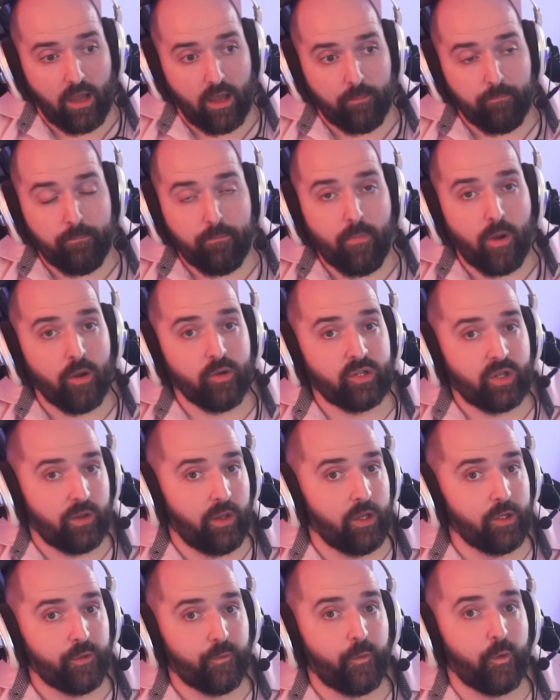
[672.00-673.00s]
most of
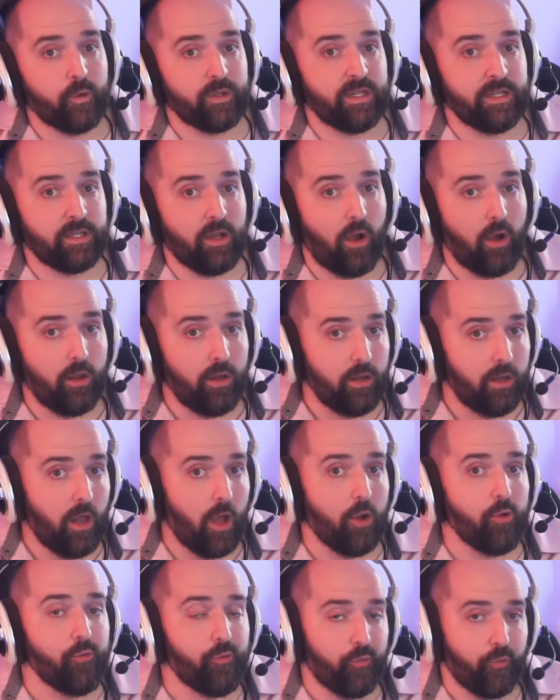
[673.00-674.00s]
those forces are
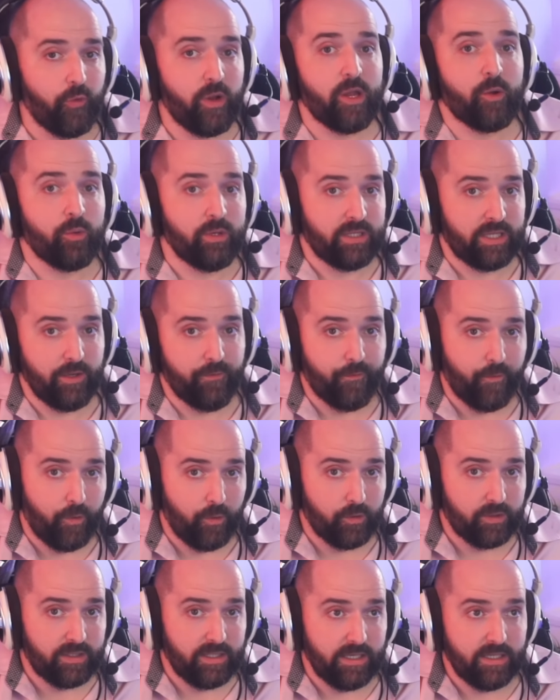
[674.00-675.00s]
low frequency
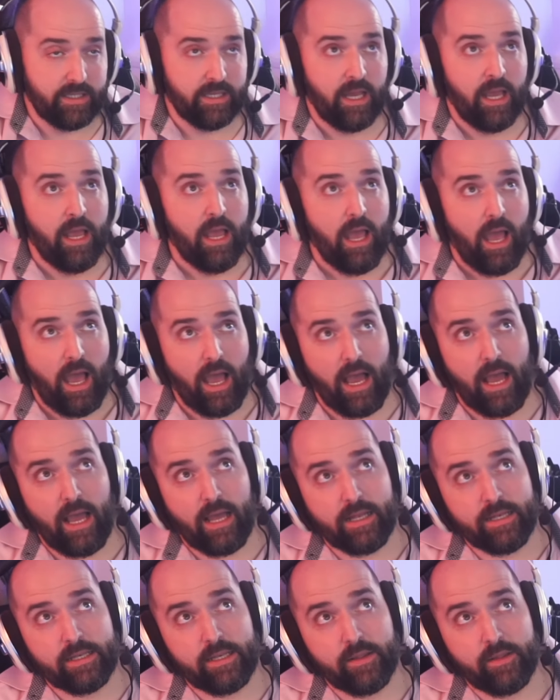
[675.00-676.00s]
forces,
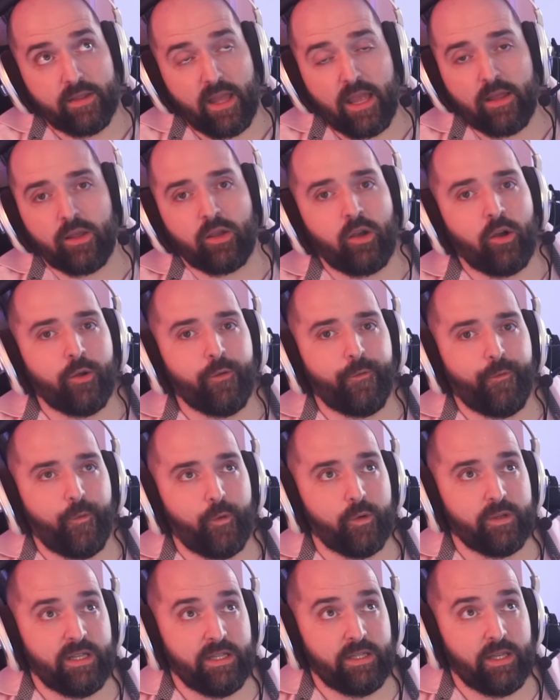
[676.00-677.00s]
and they're the kind of
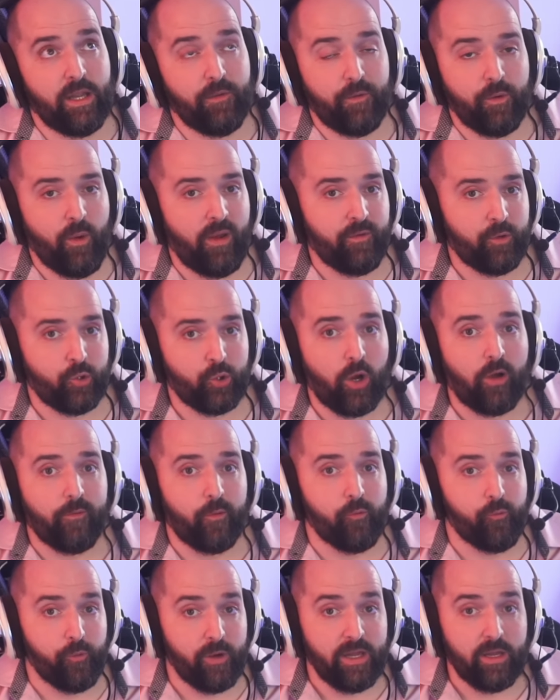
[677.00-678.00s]
forces that if you ever drive
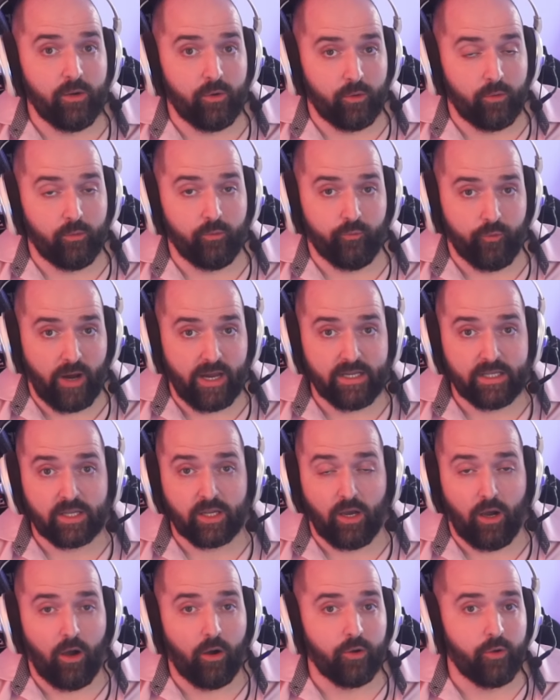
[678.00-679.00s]
a real race
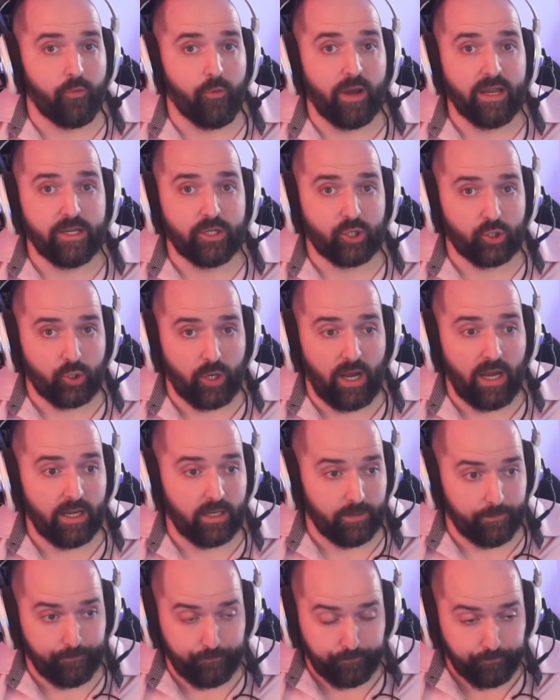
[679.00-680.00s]
car on a
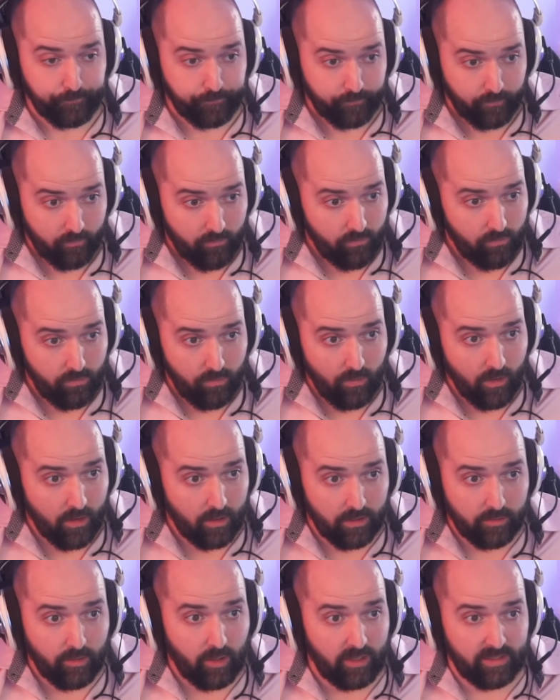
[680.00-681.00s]
racetrack,
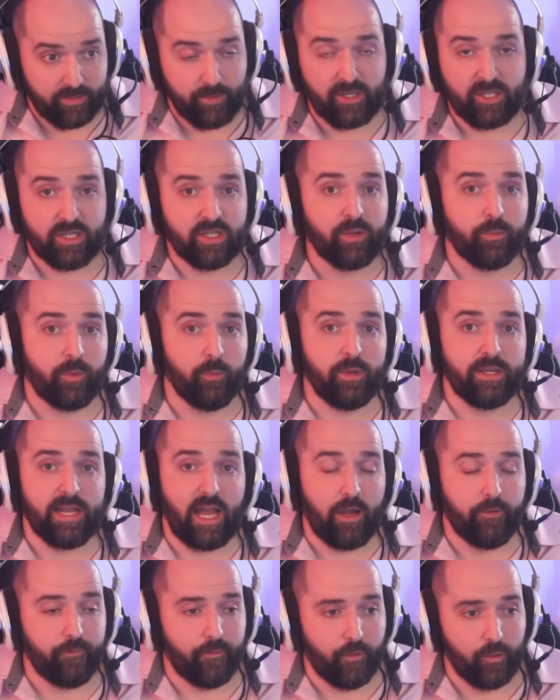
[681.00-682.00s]
especially something with
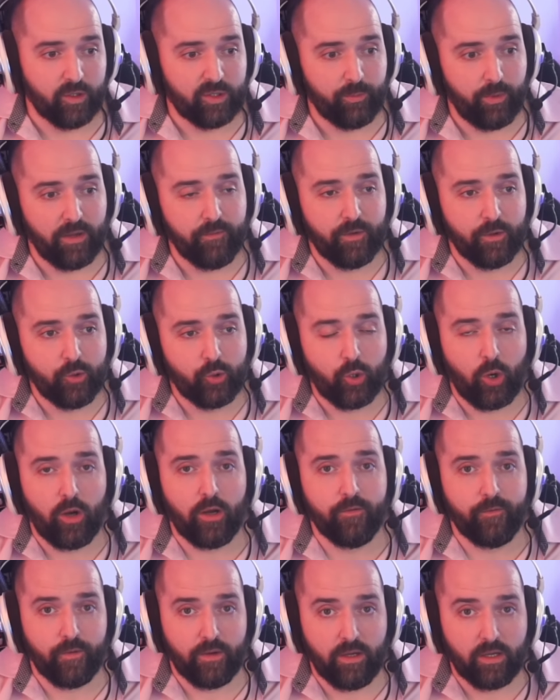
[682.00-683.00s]
downforce, but if you
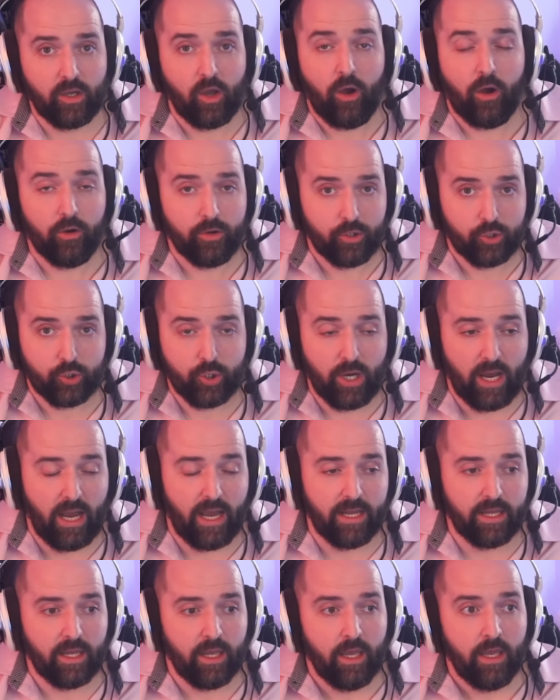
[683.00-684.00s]
drive a car on a
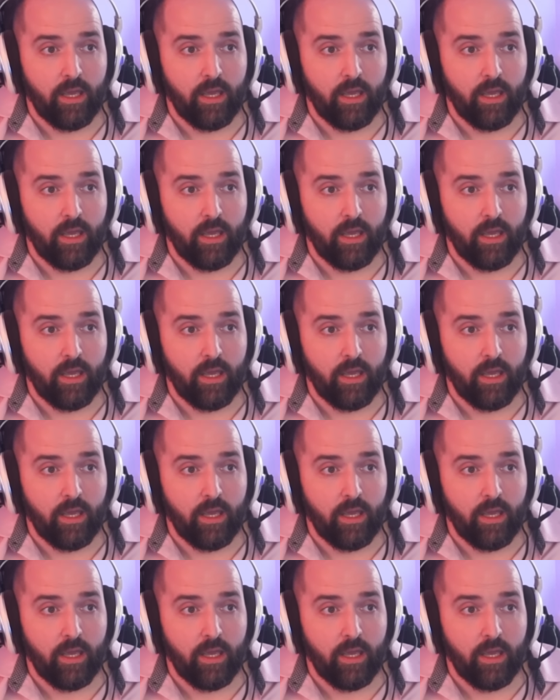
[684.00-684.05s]
track,